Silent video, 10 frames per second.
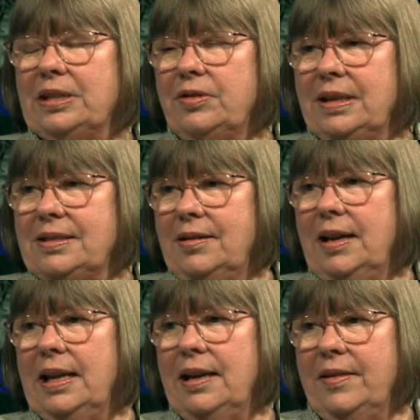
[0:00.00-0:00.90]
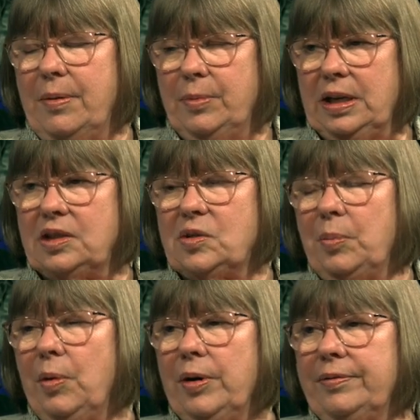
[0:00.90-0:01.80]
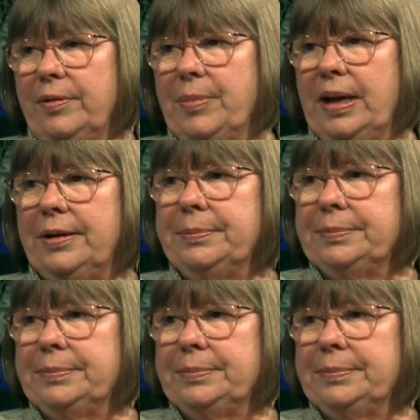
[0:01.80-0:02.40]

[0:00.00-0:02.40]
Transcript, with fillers: interested in, and then we explore from there.